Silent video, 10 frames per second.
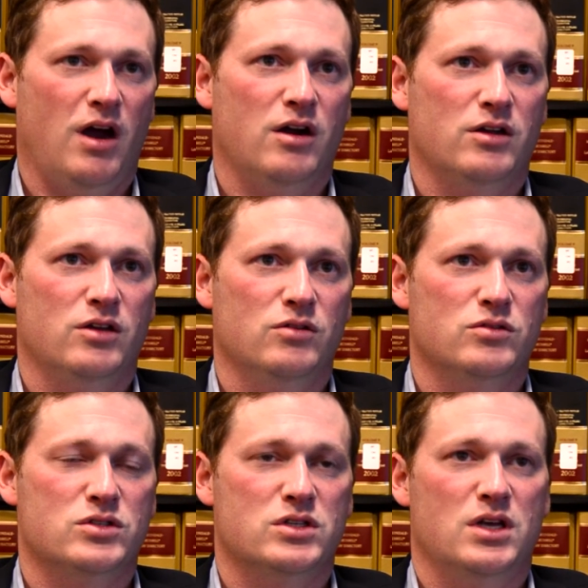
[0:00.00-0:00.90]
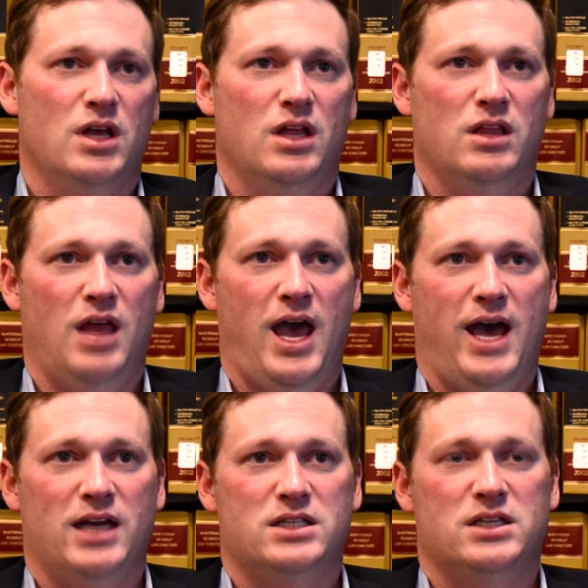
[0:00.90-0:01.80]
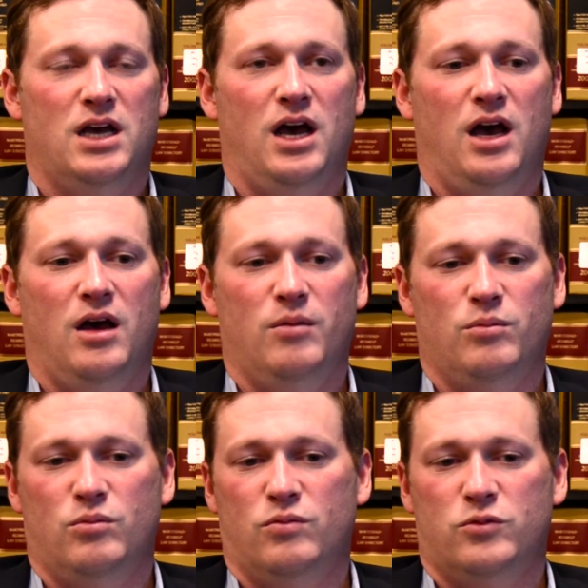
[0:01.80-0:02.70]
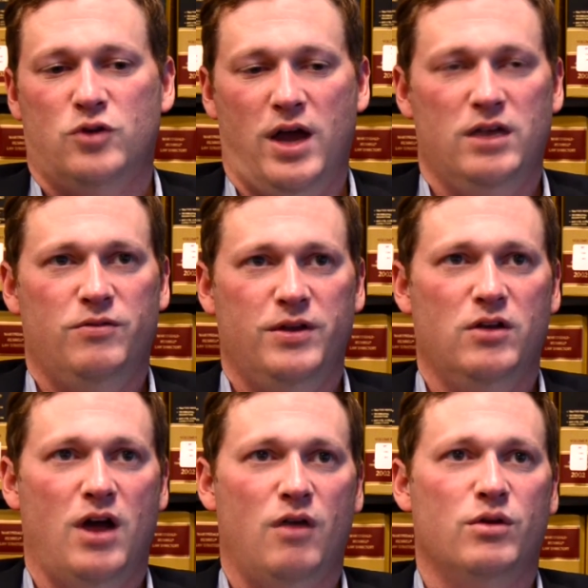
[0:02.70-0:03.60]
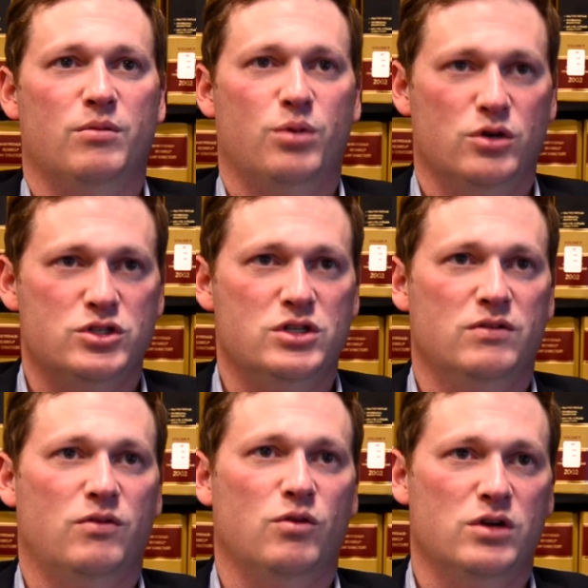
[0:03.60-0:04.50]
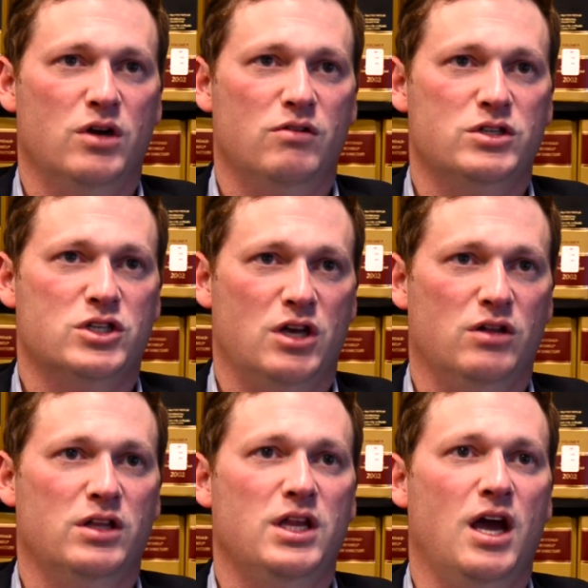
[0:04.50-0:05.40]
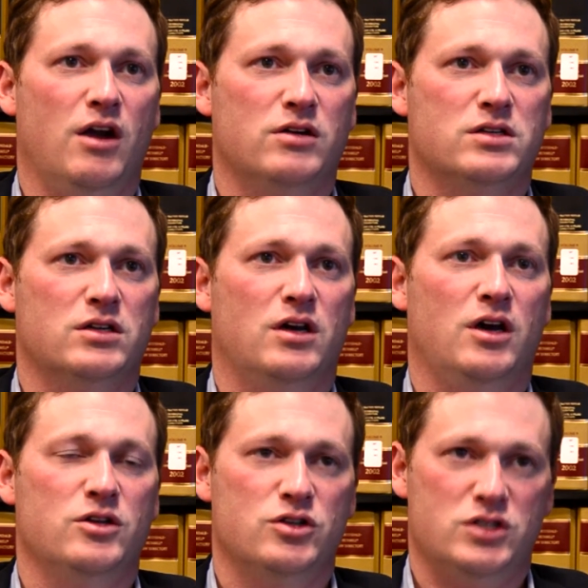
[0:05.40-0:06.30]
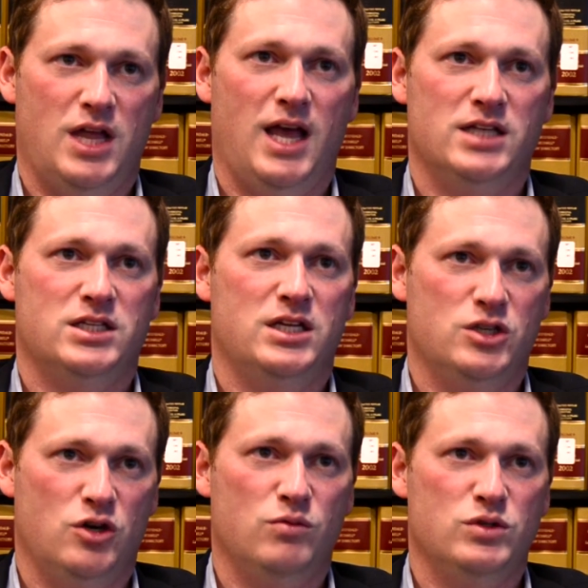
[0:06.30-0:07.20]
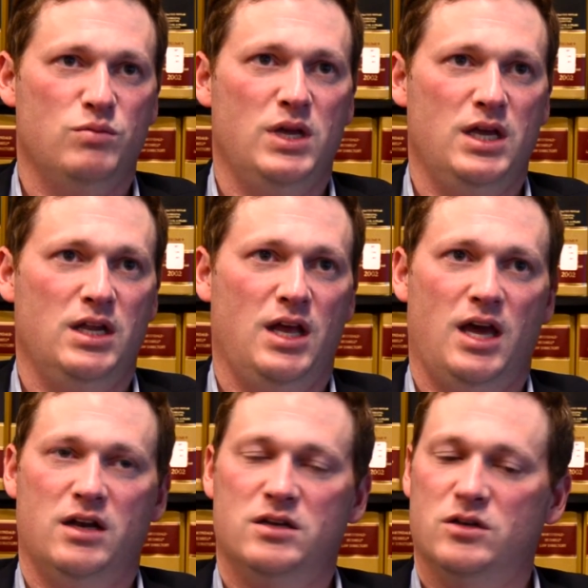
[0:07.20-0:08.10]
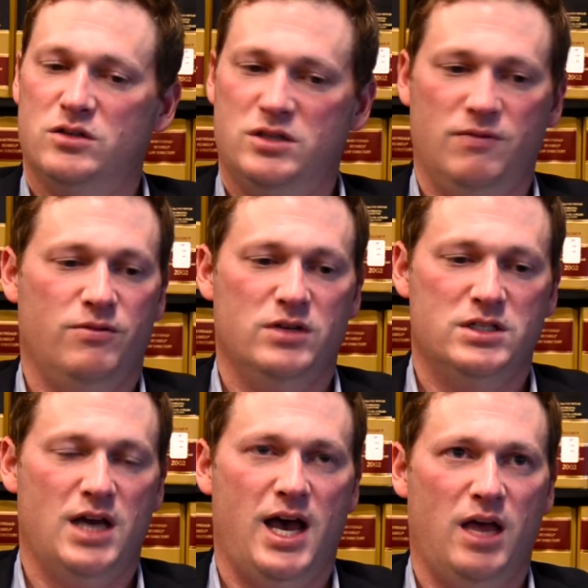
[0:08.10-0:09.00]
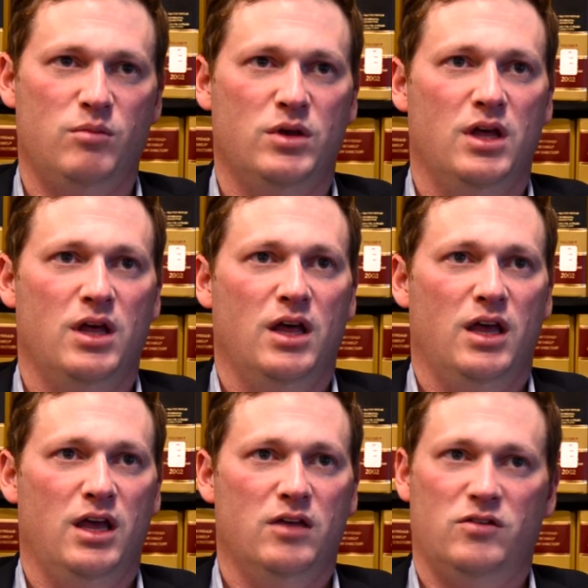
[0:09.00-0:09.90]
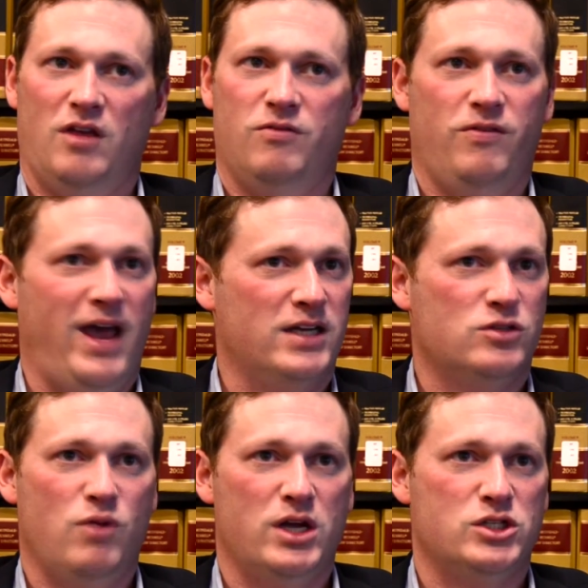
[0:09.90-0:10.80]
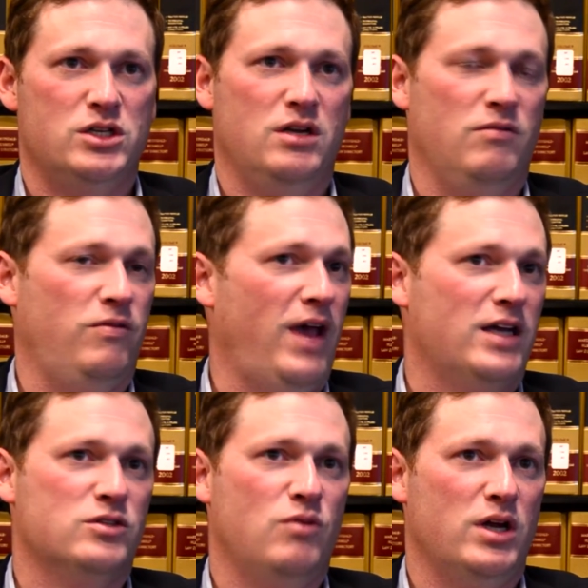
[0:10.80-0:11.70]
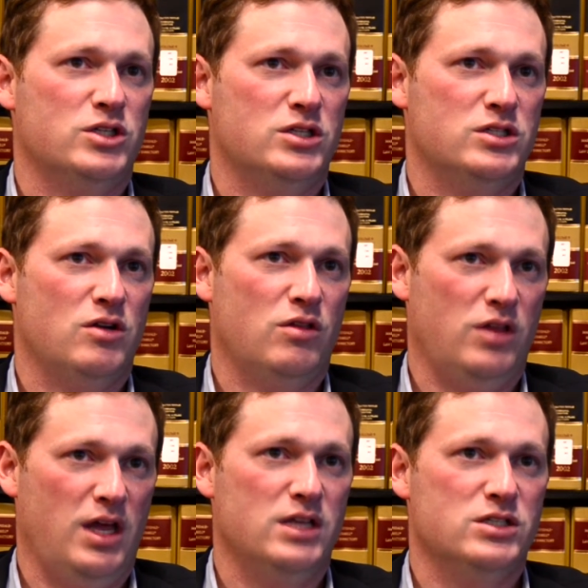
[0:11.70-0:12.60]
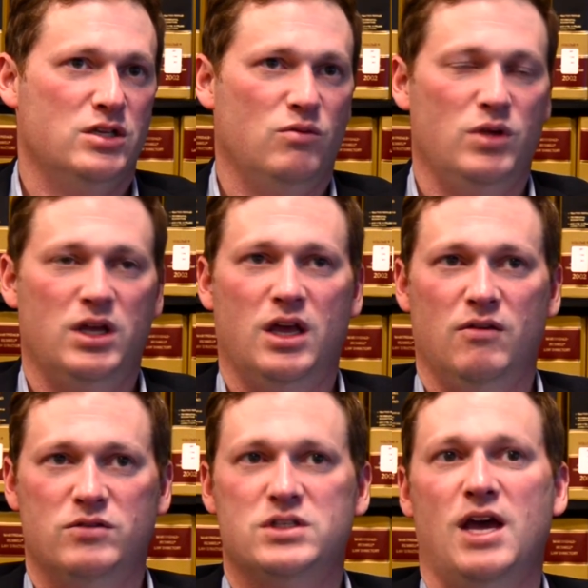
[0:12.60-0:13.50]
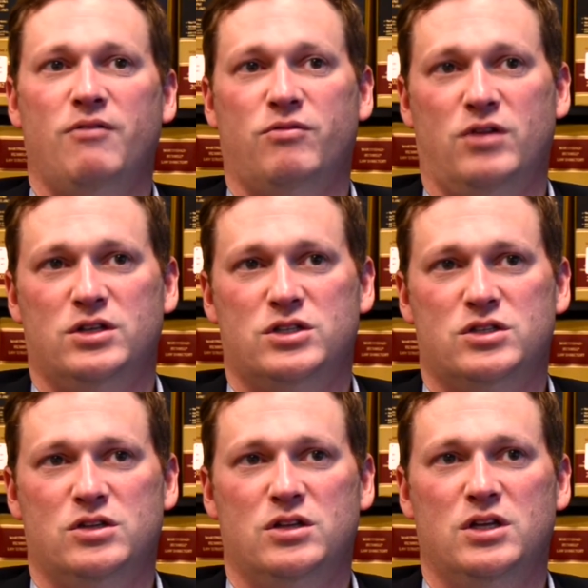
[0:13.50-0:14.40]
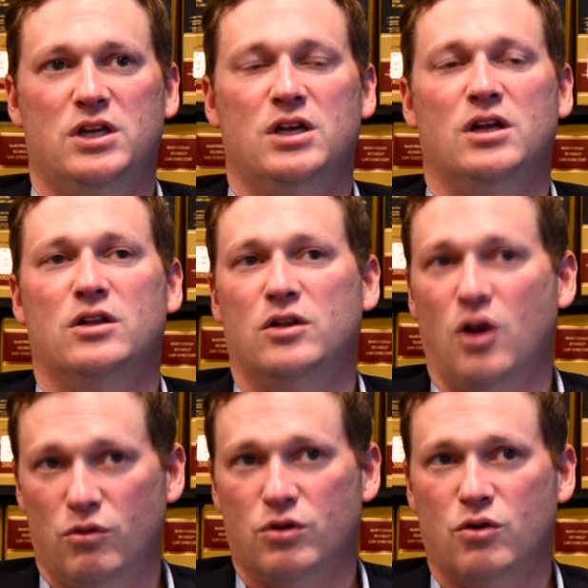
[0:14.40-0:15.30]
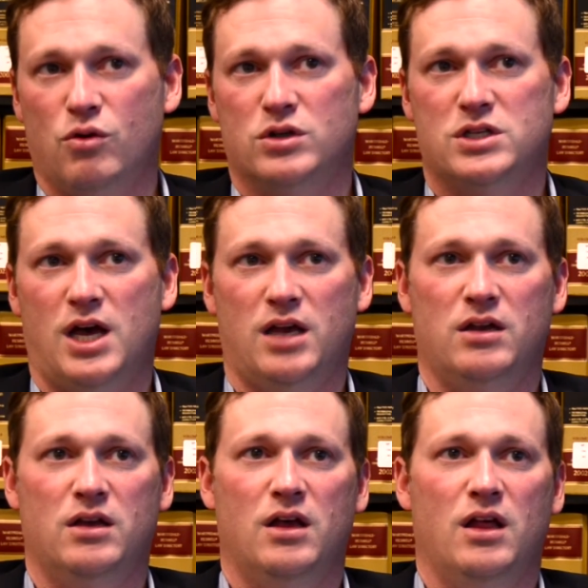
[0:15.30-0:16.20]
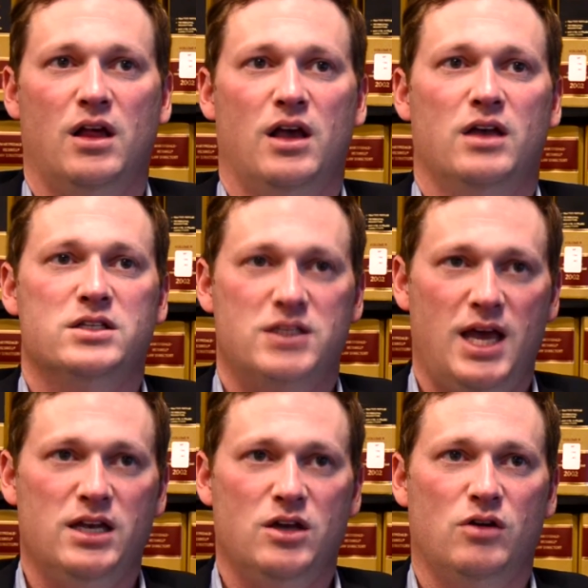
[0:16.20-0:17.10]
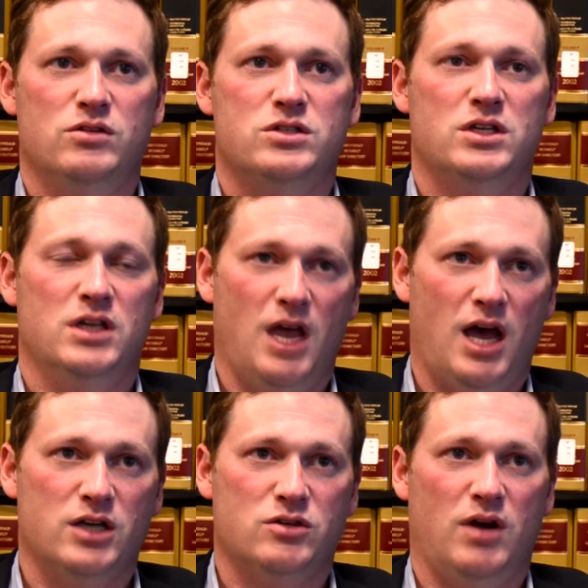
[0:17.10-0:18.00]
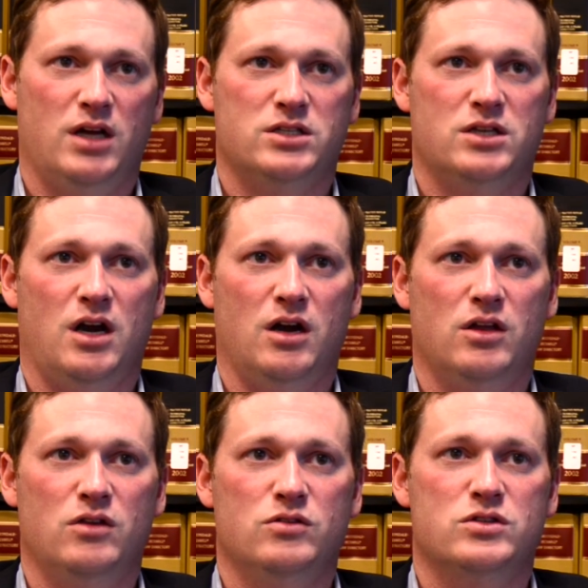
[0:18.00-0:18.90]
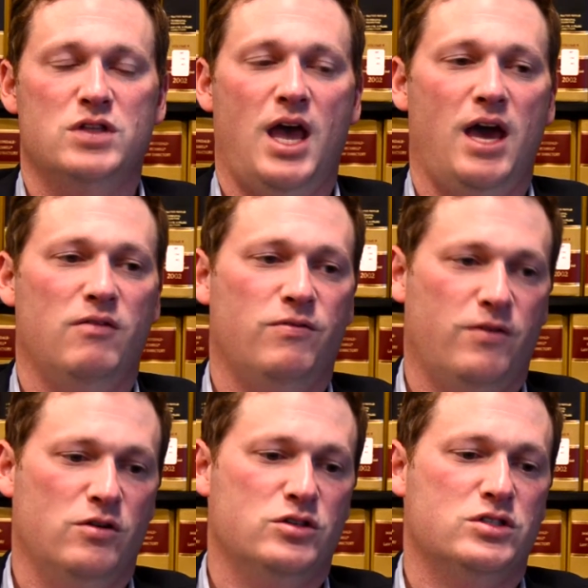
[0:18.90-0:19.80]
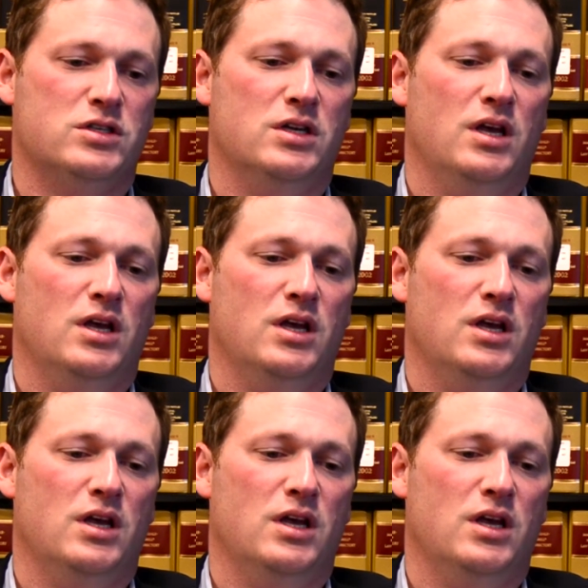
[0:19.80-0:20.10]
argues that trying to figure out what a person of ordinary skill in the art understands a term to mean at a different time is a fact question, and fact questions are things that we give deference to the lower courts on. Sandoz, in contrast, argues that first,